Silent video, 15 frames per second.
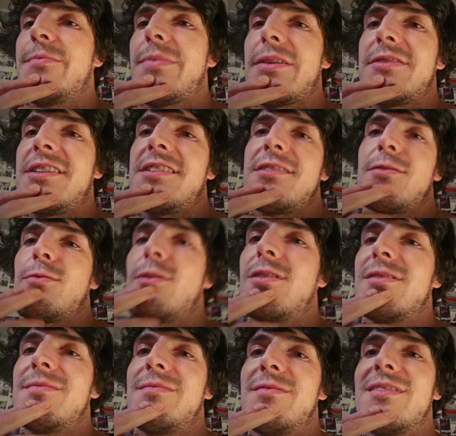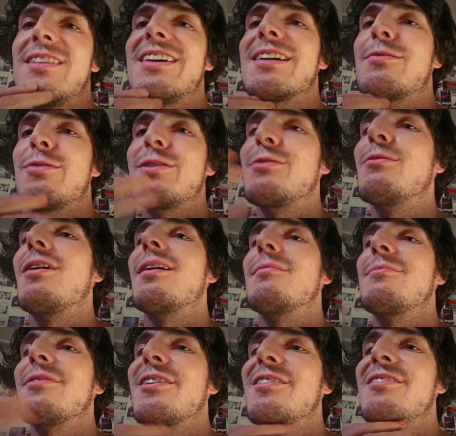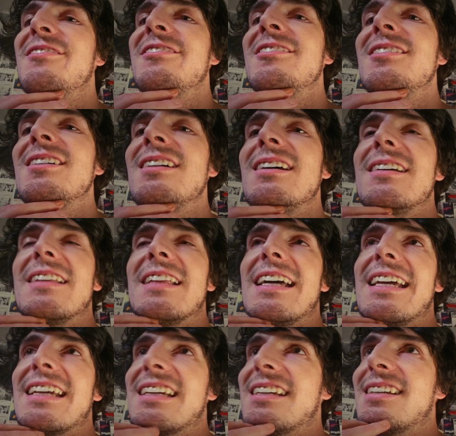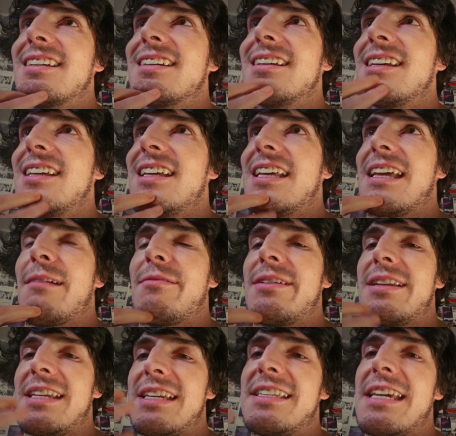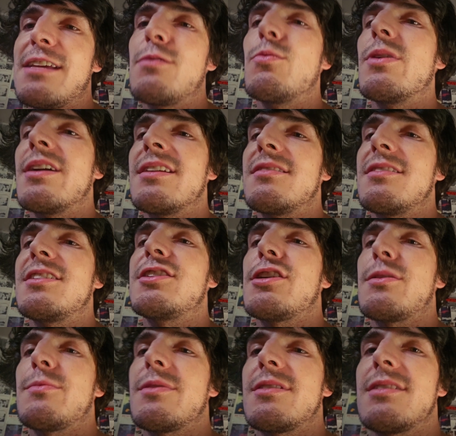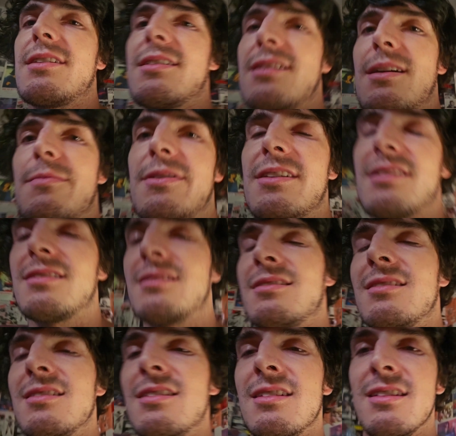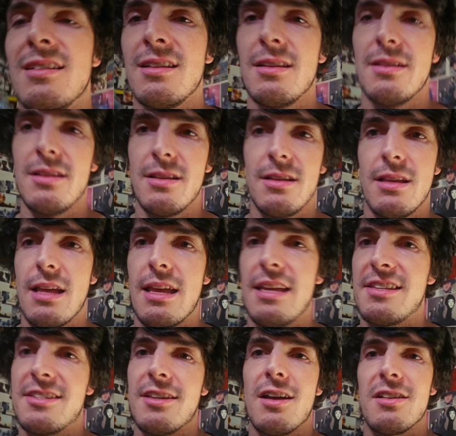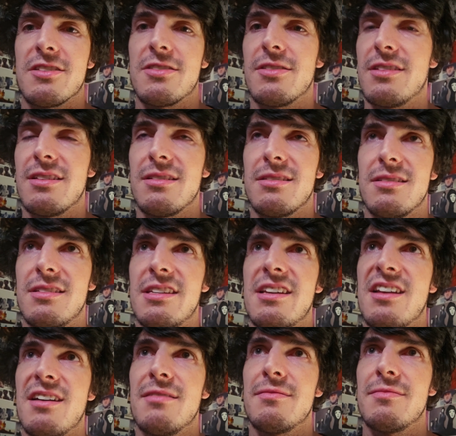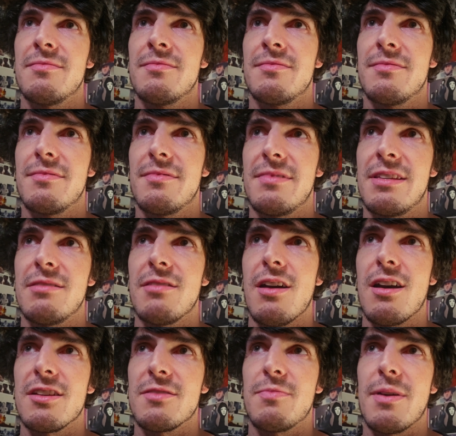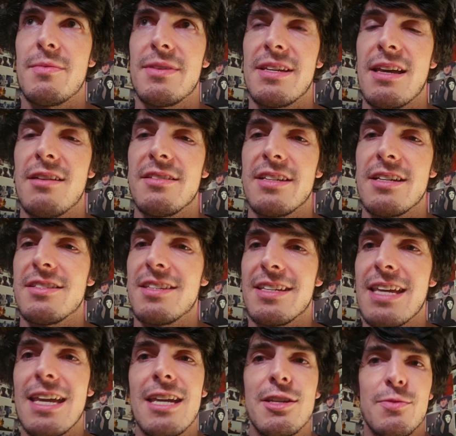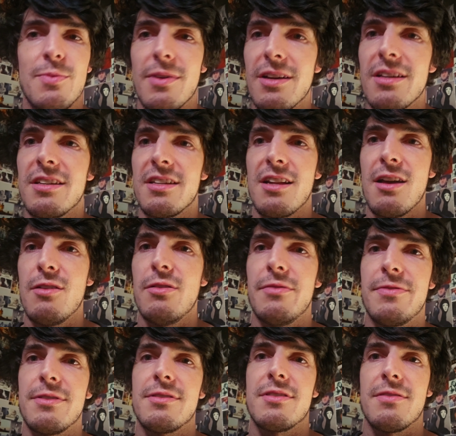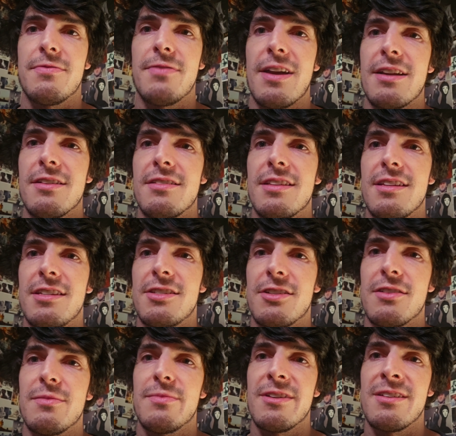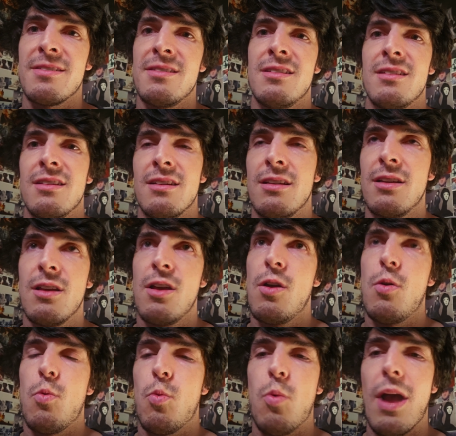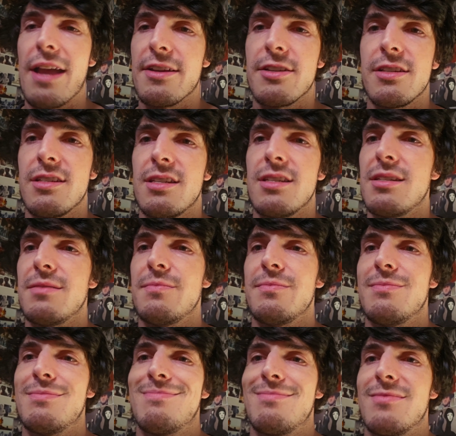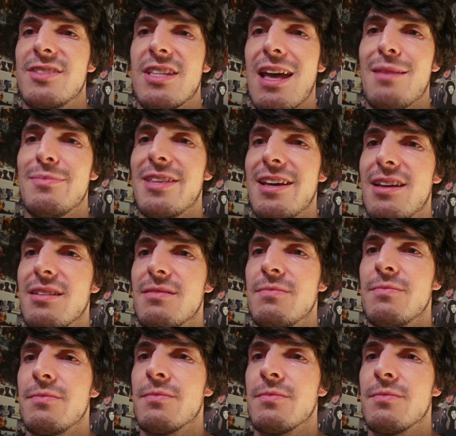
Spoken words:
Bautista won. Like, what do you want, bro? Like, I mean, he did win legitimately. I mean, it sucks that, you know, he lost by being held against the cage, but, you know, if he was the fighter that he should have been, why couldn't he stop that?